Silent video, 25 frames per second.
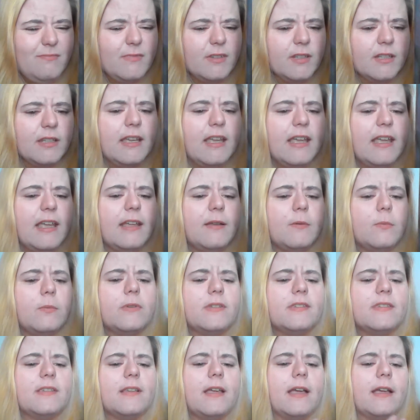it was
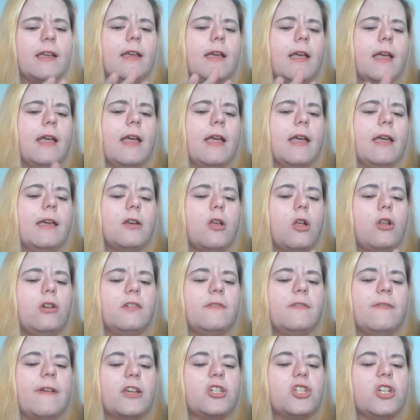like an old
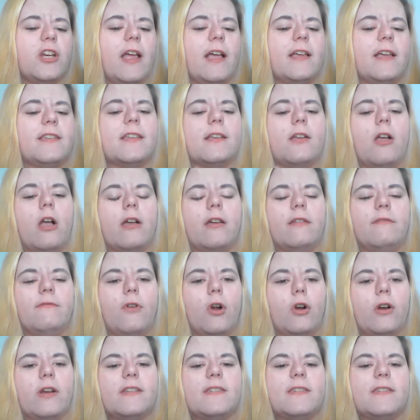fashioned house that got converted.